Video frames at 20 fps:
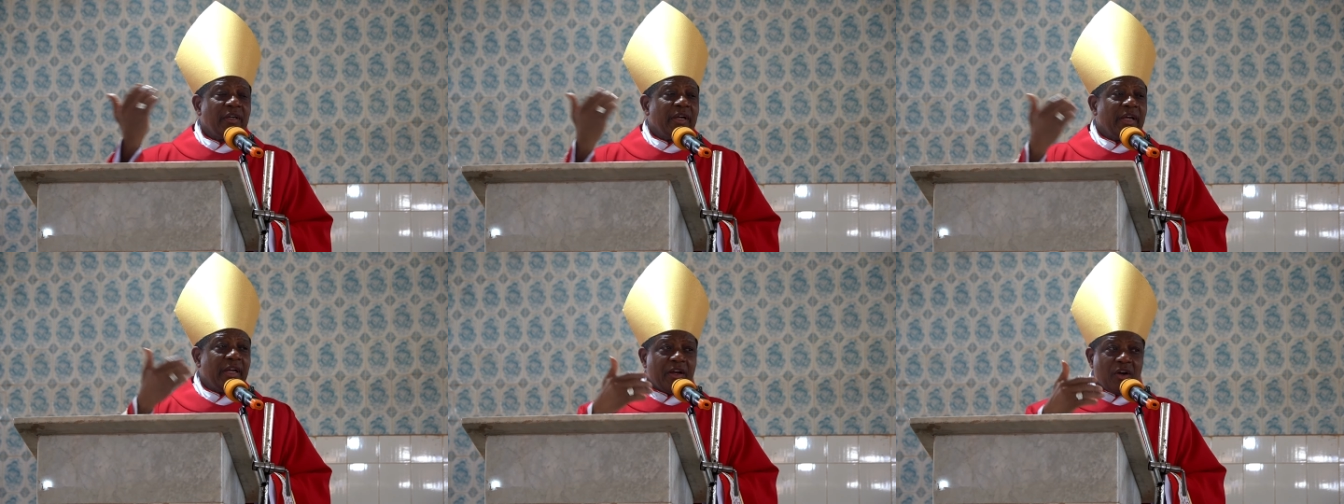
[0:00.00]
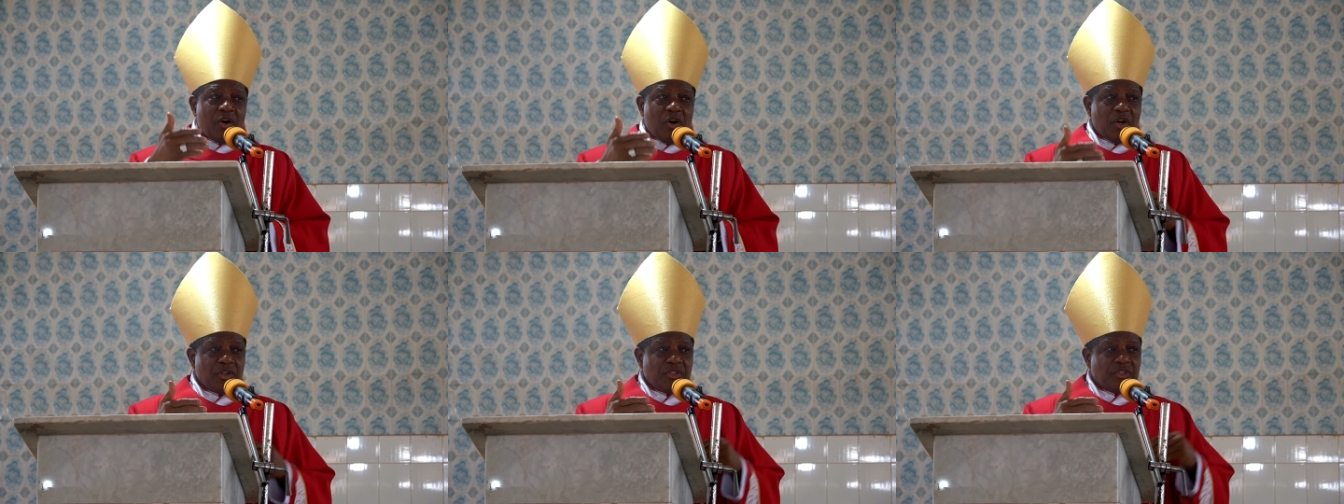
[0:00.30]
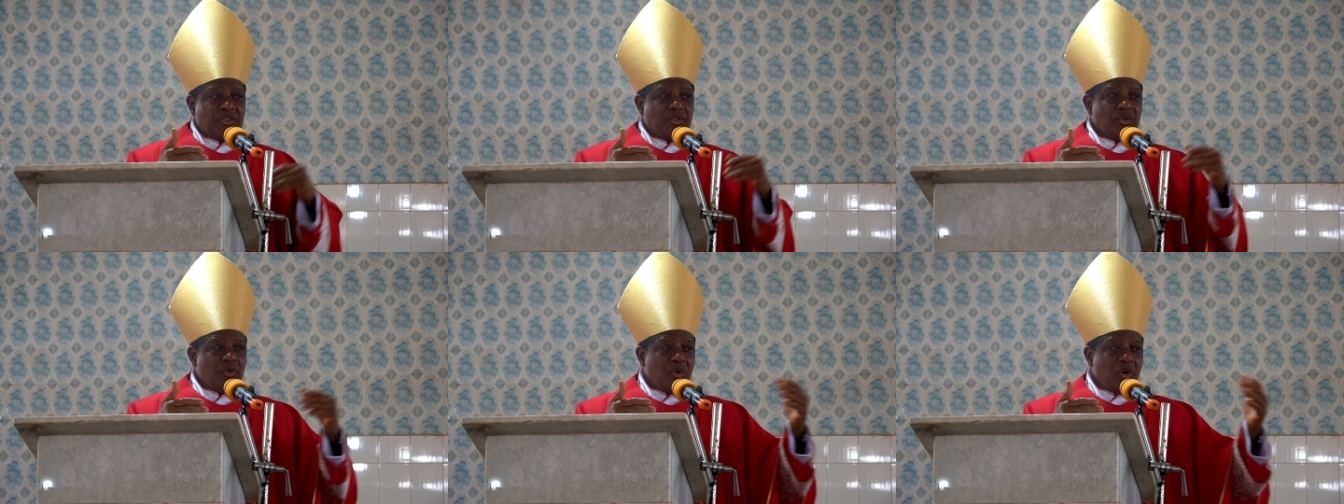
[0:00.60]
he
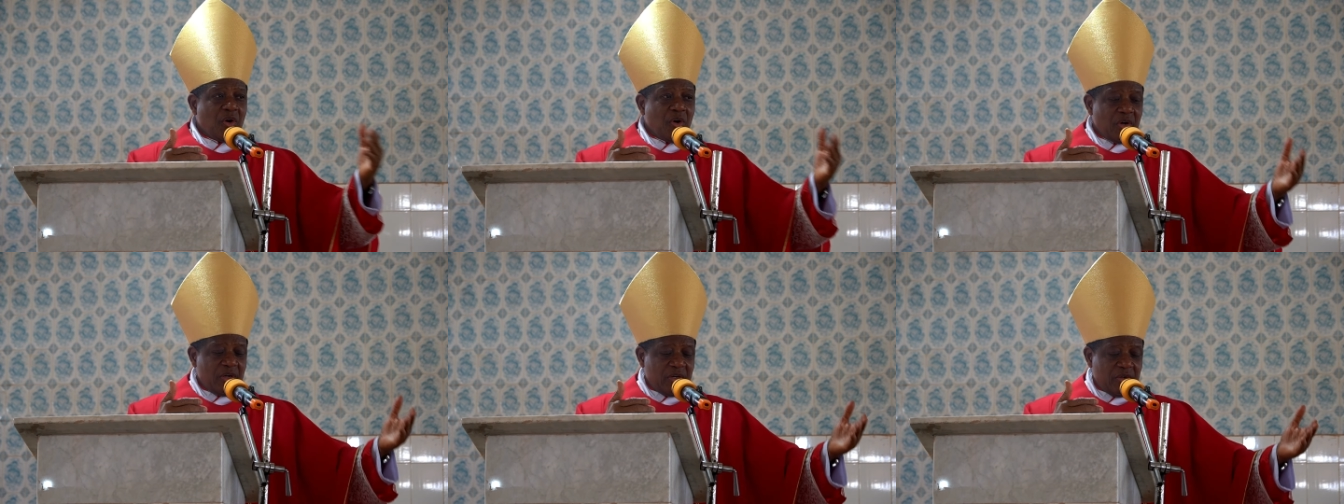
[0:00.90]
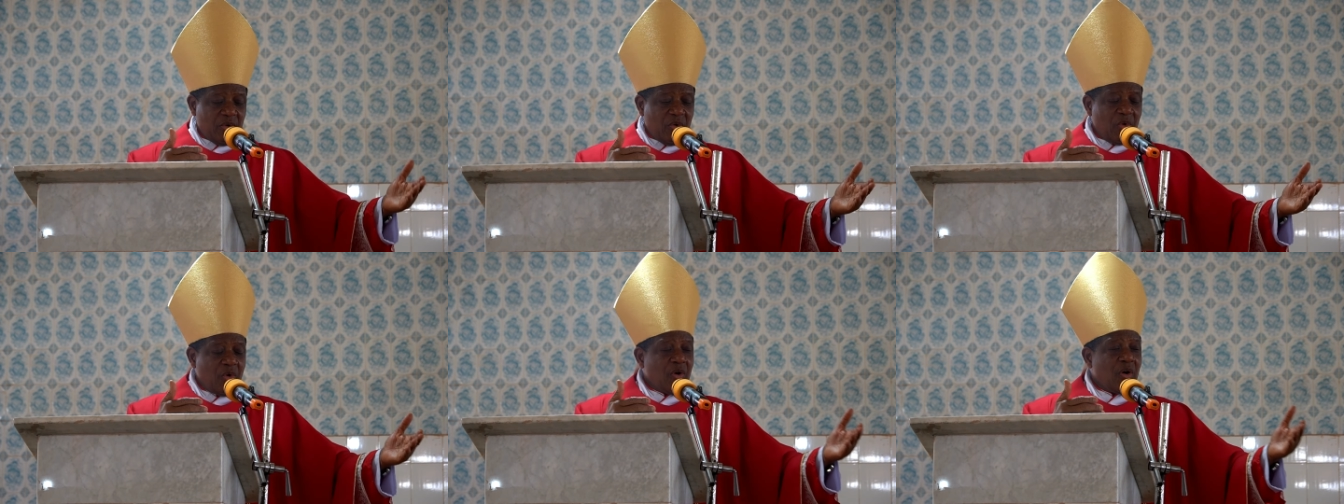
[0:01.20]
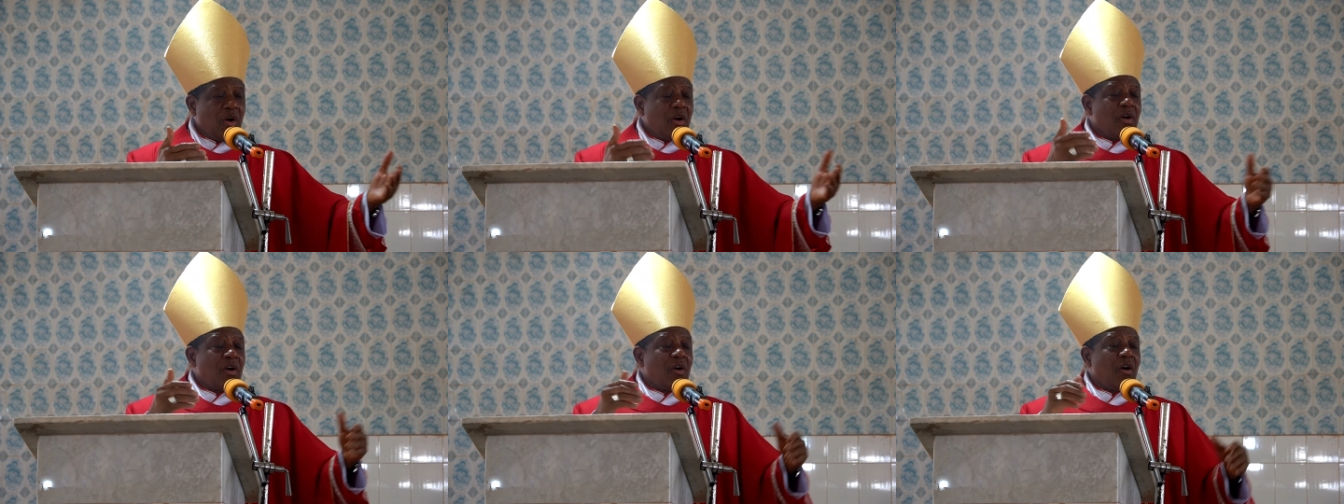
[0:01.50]
cut
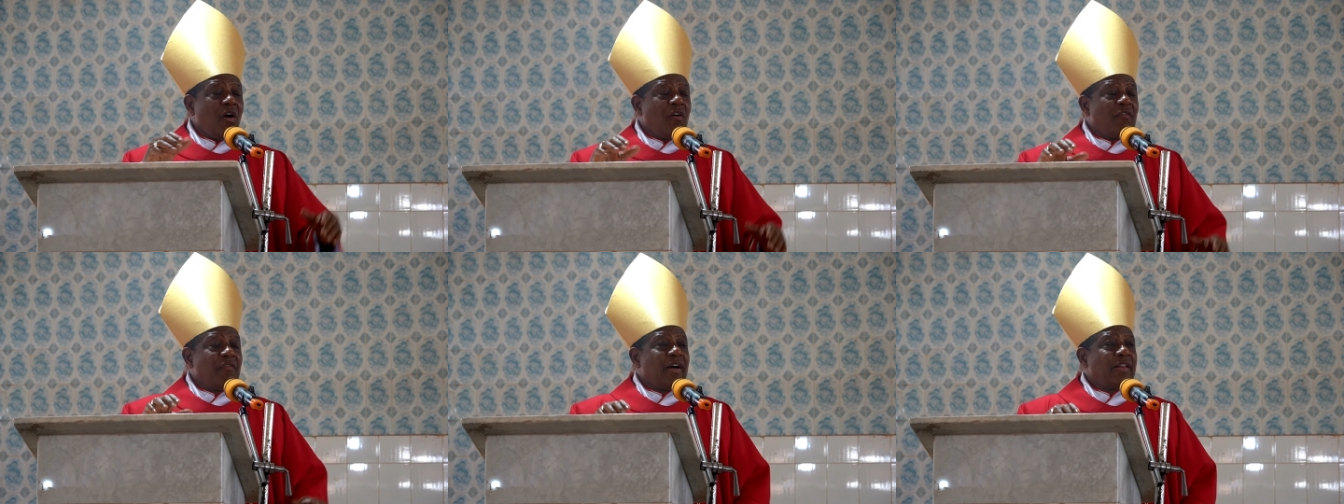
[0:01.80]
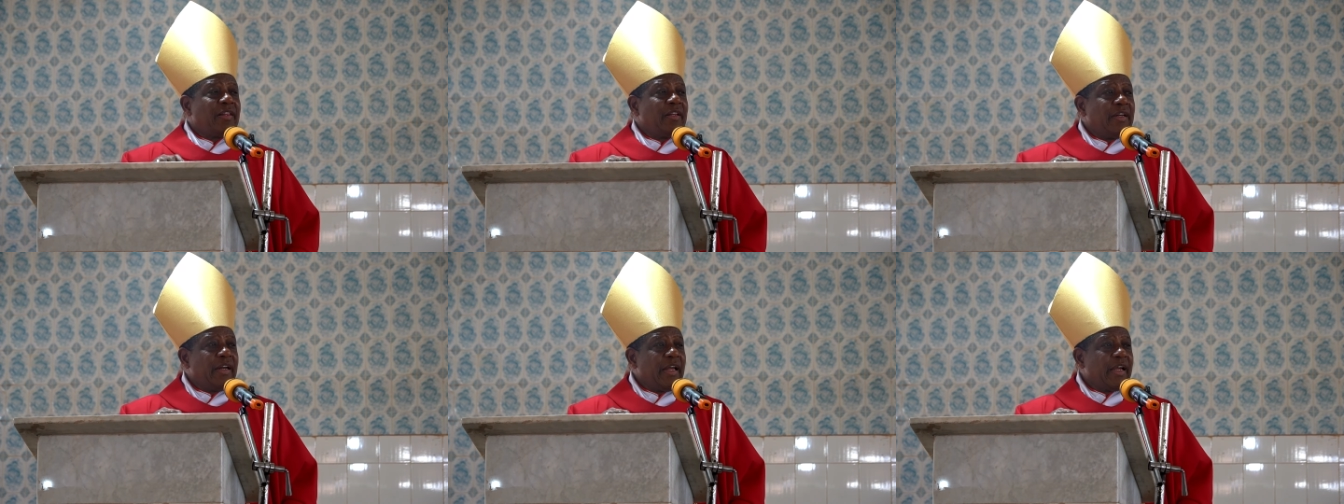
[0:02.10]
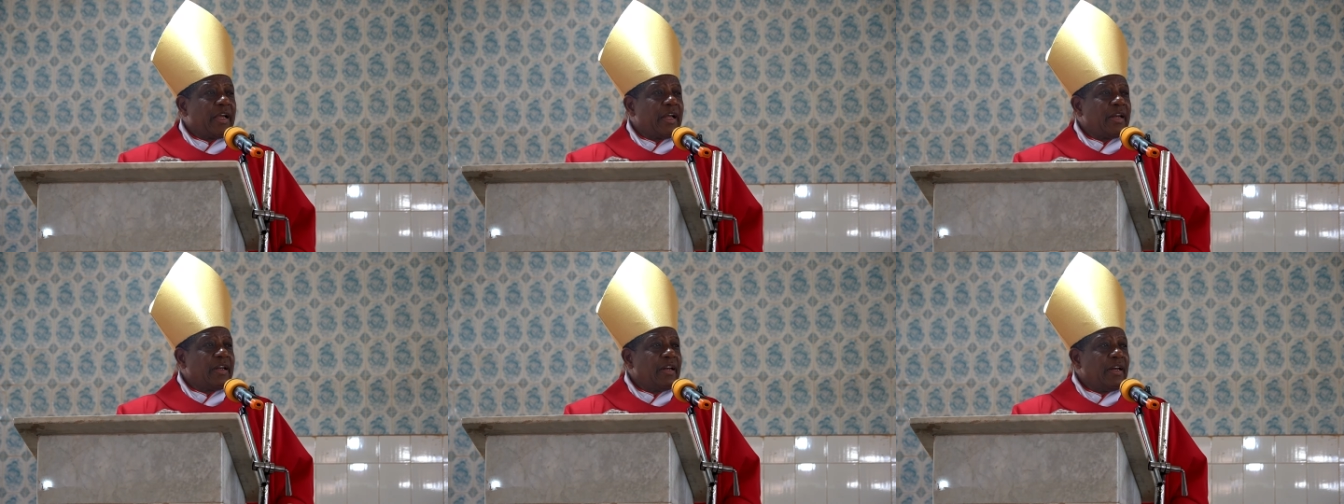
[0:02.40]
to cover the
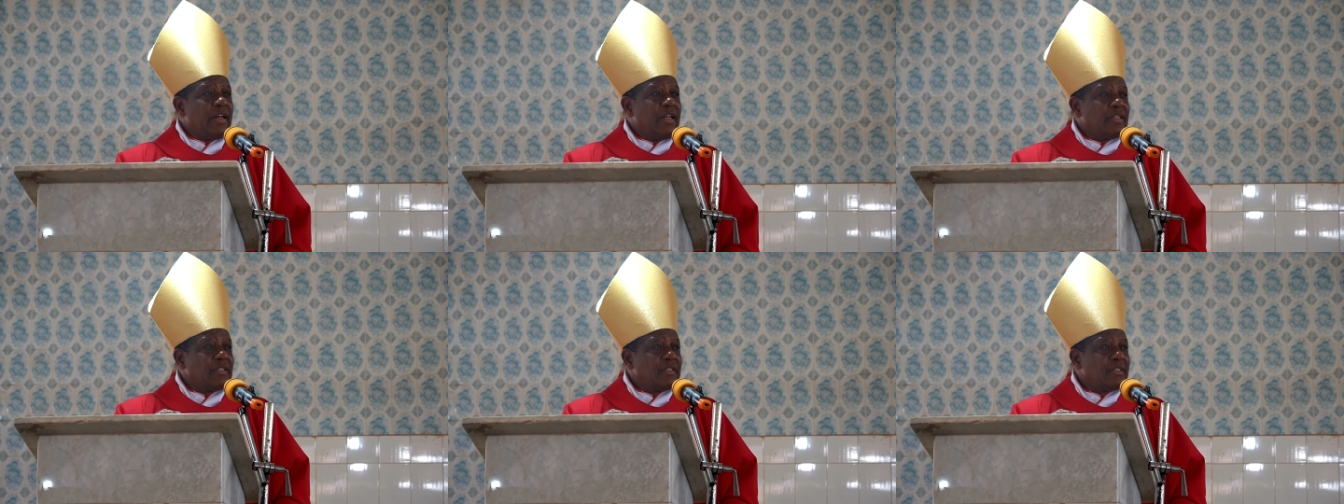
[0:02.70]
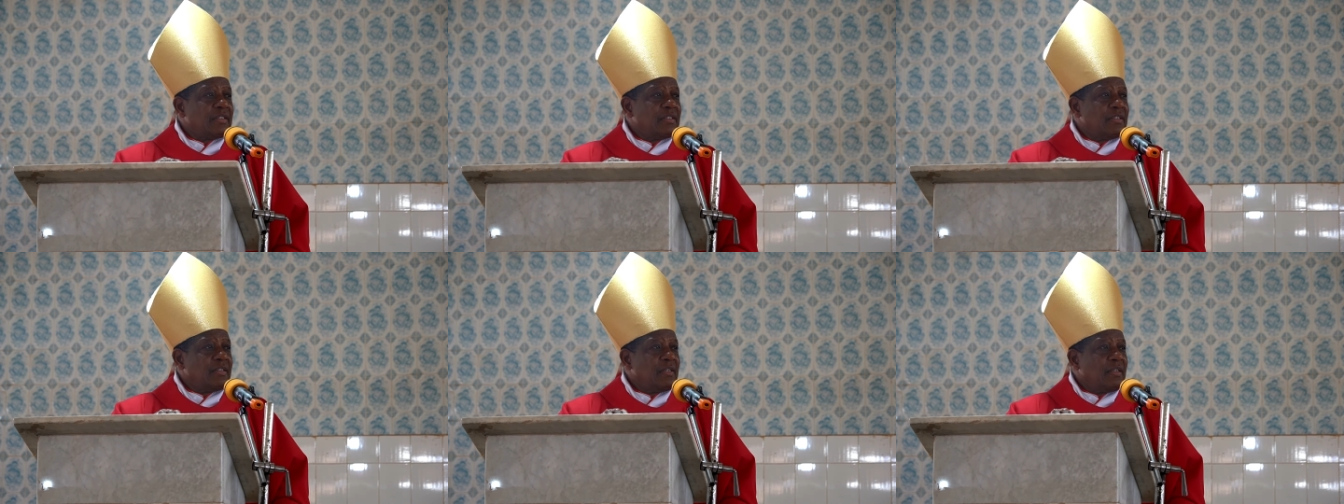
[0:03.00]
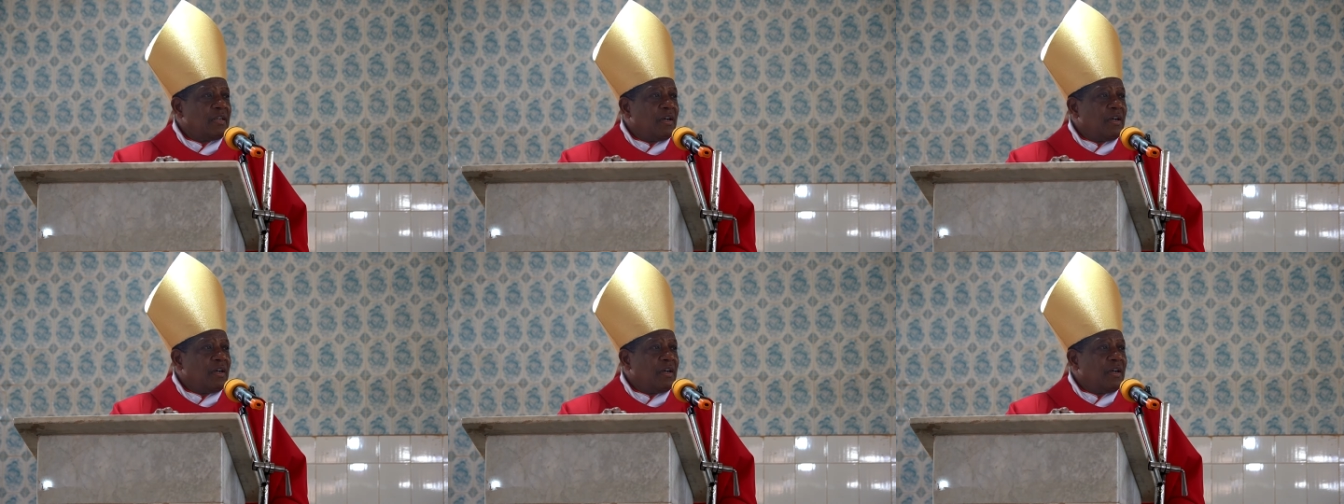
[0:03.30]
nakedness